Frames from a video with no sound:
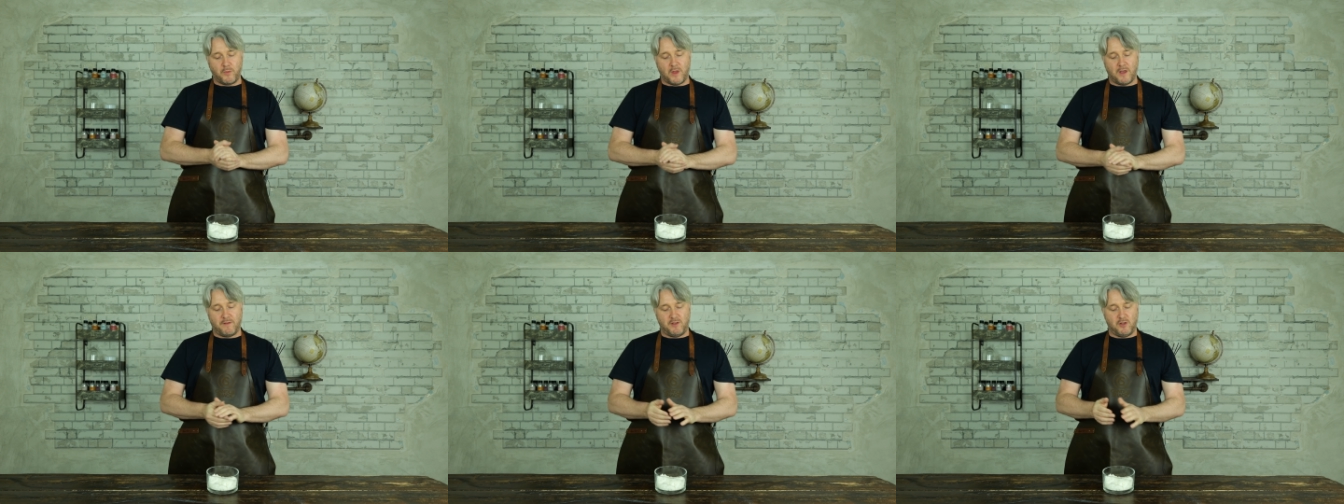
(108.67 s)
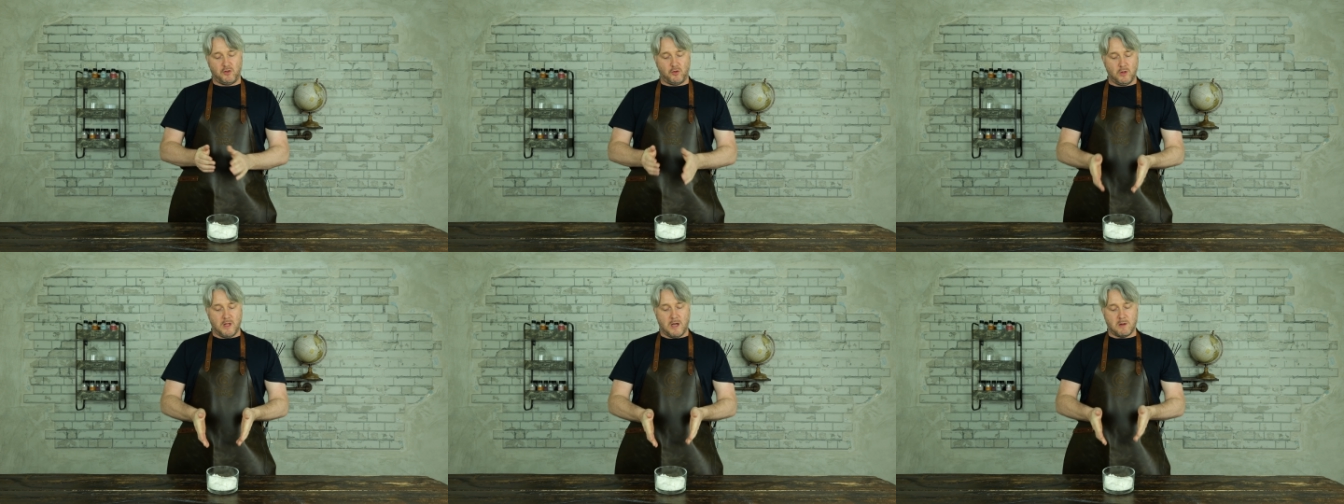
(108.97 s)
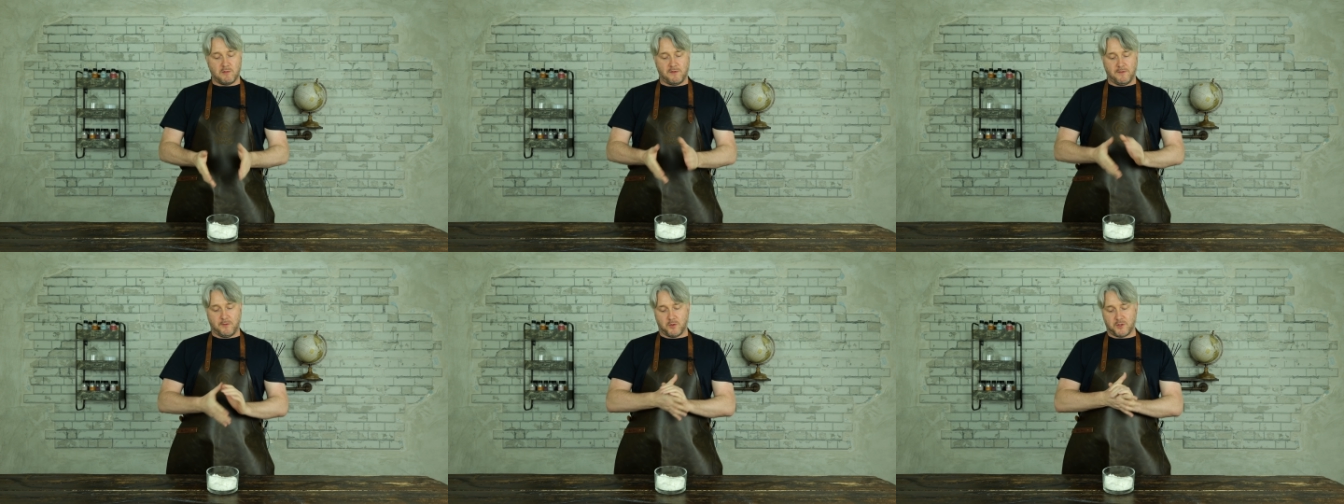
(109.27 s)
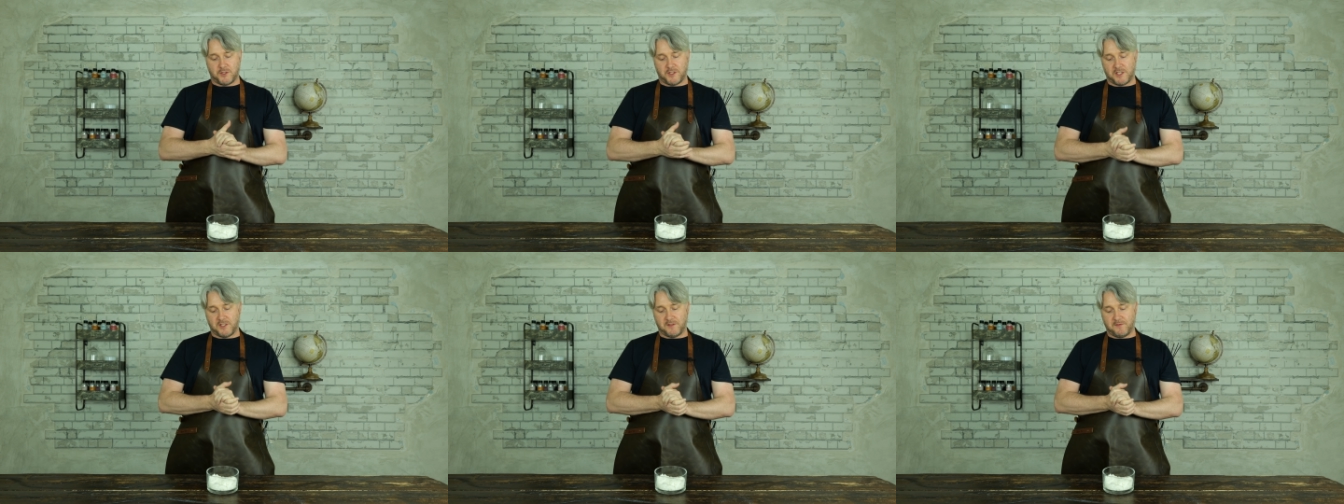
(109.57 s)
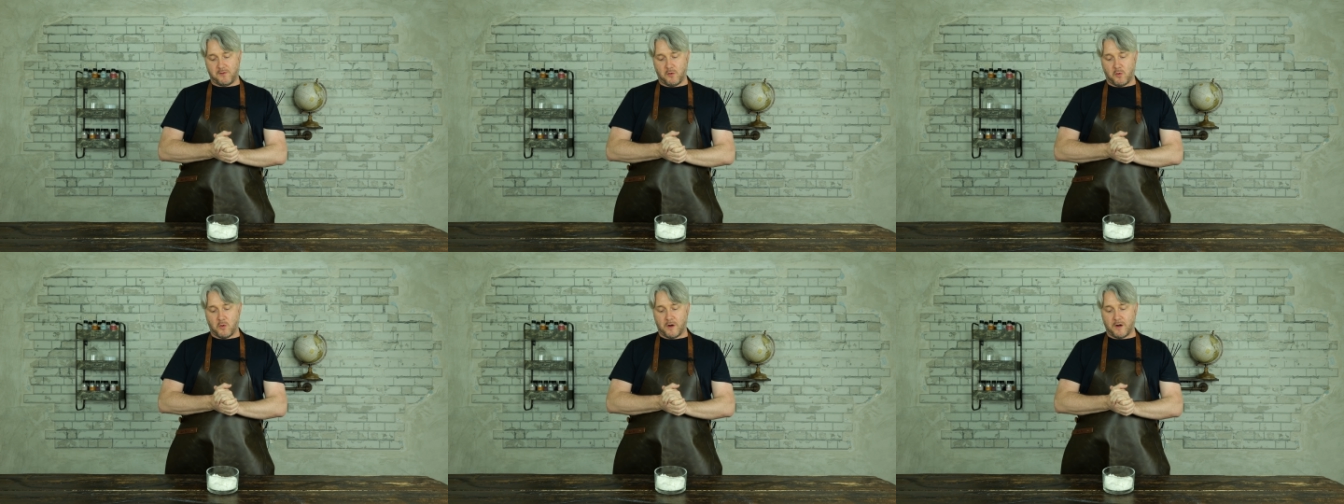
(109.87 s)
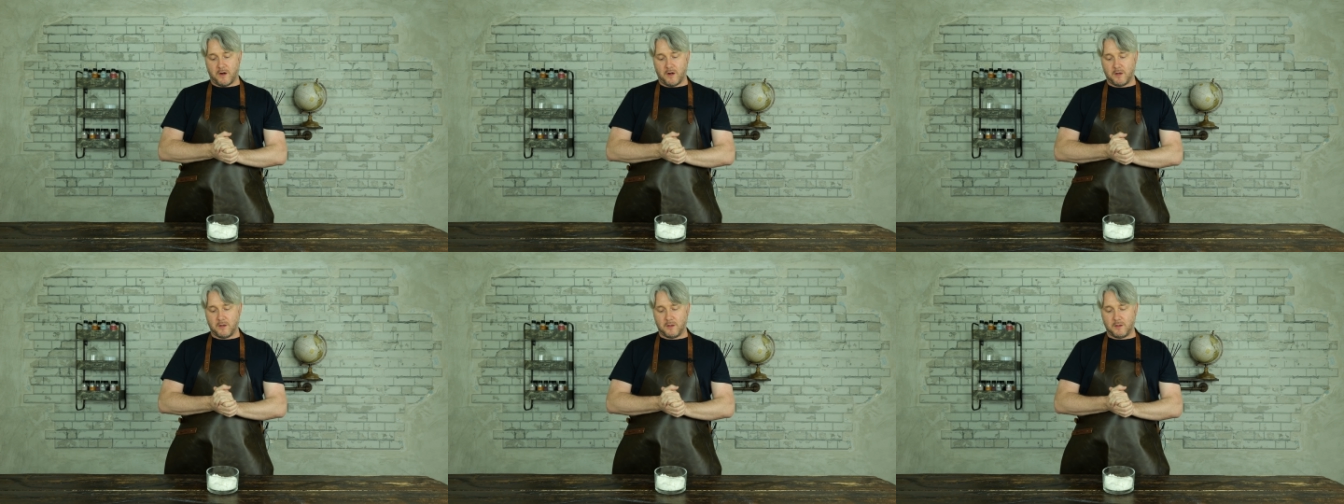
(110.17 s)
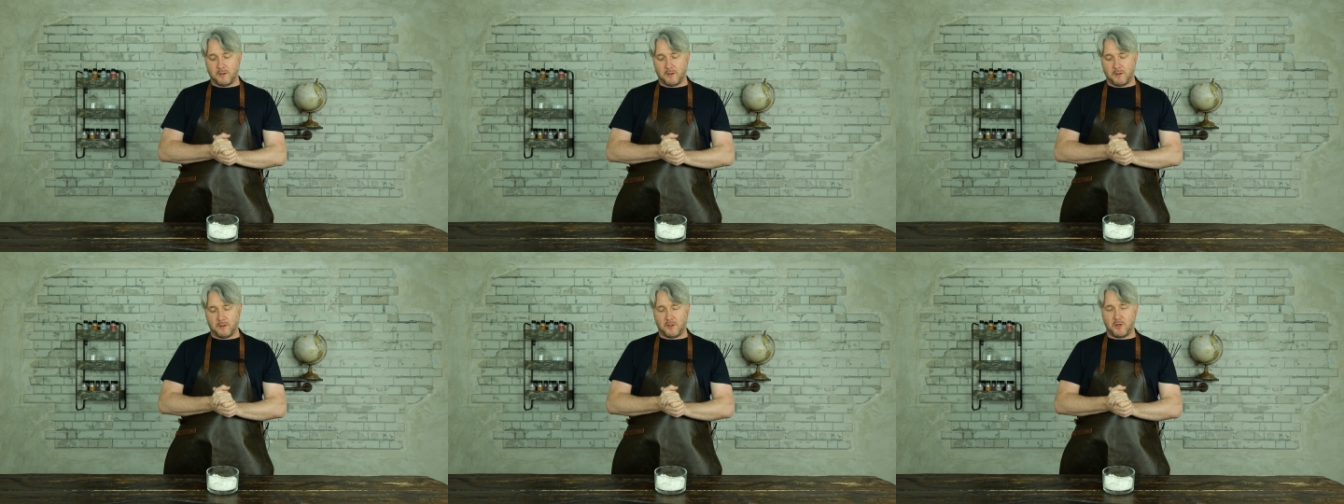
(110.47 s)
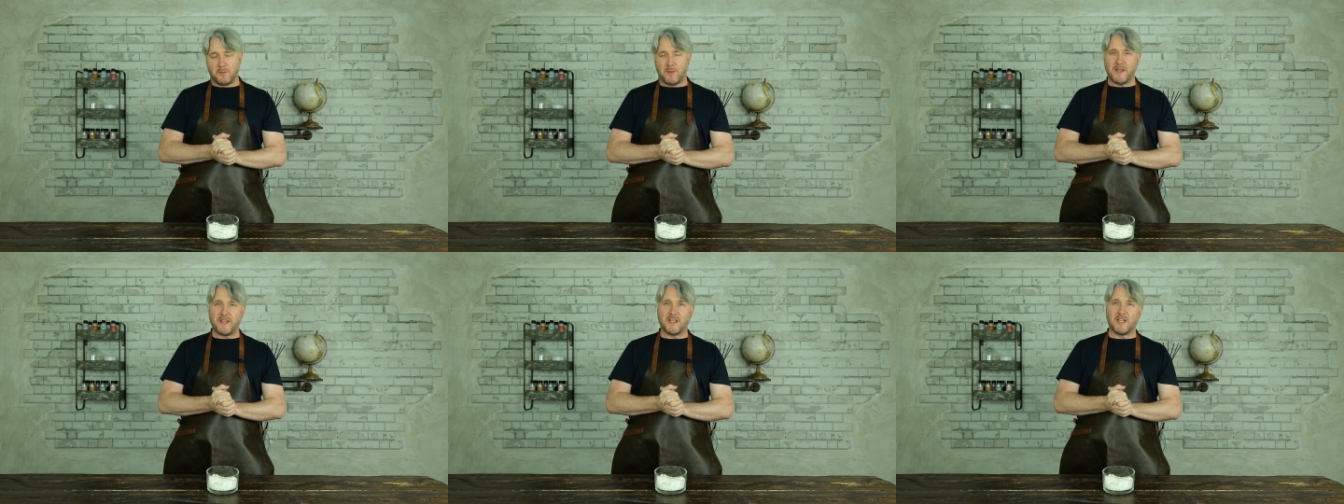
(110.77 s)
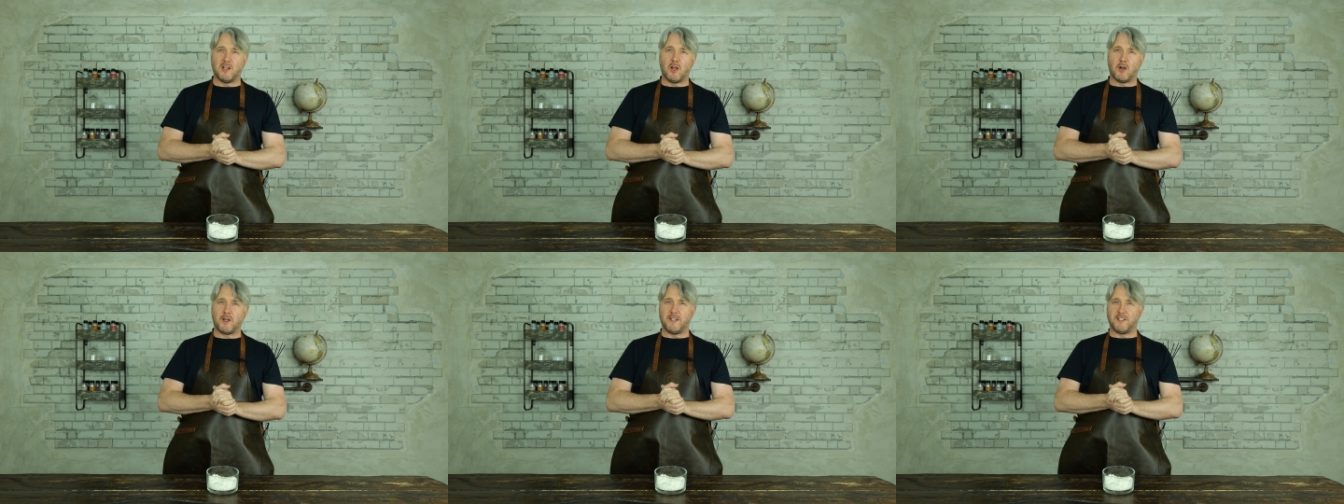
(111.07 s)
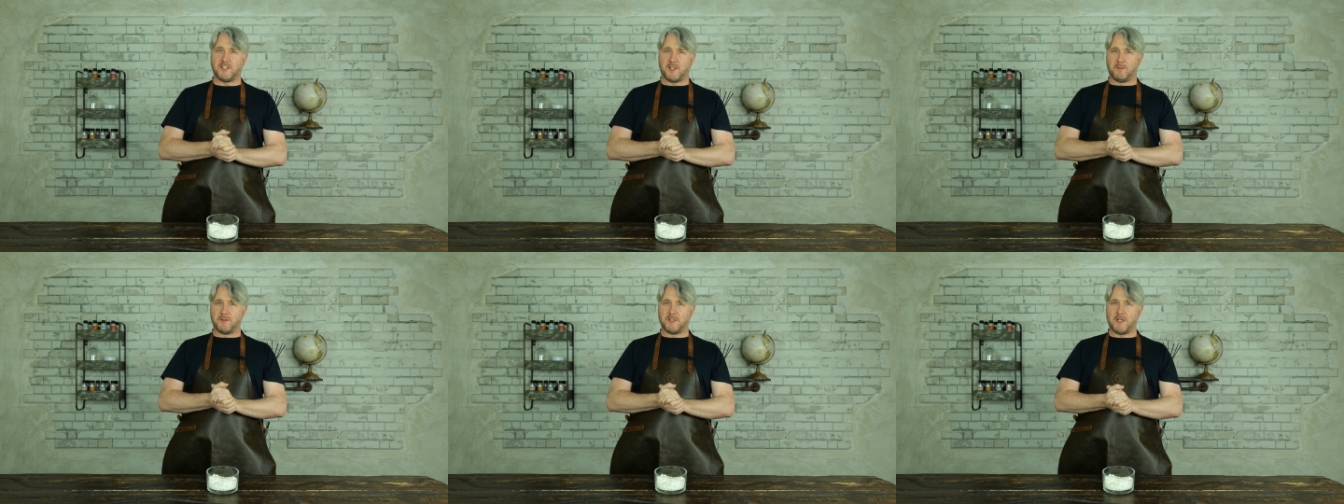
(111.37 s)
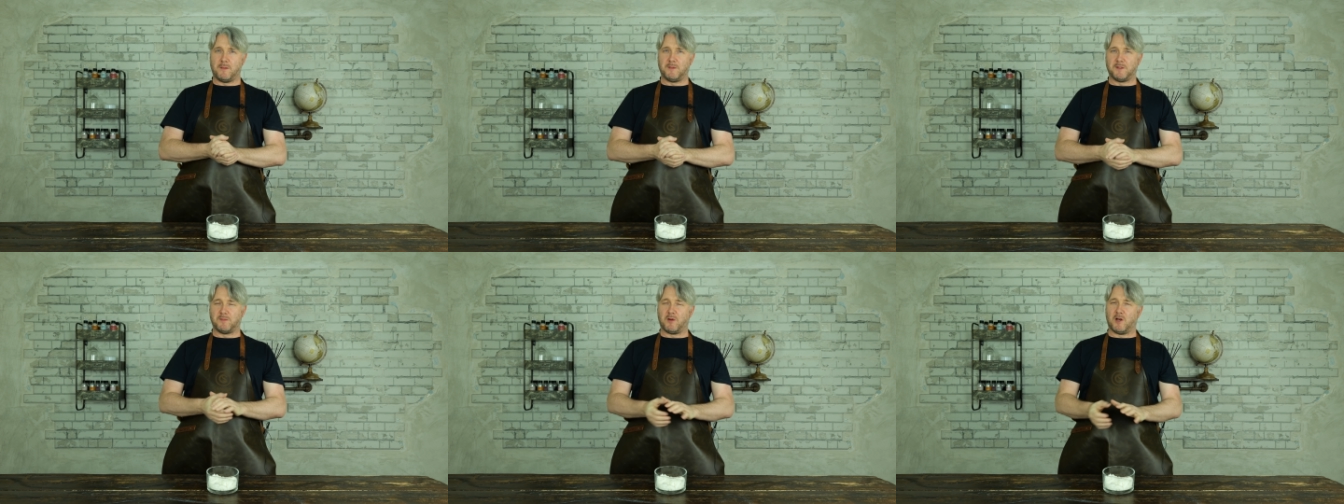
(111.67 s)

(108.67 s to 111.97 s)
If you do that with 464, you might get lucky sometimes,